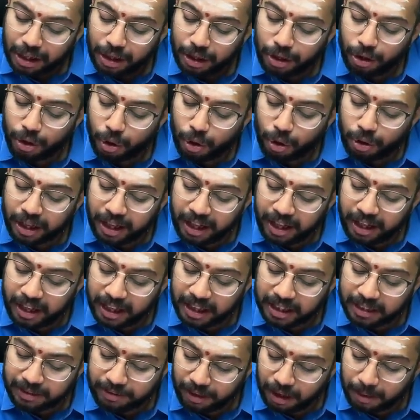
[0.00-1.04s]
no
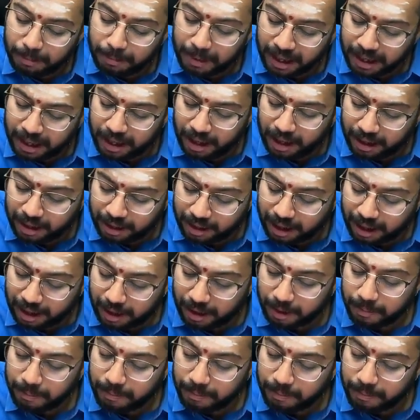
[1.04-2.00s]
TDS will be deducted.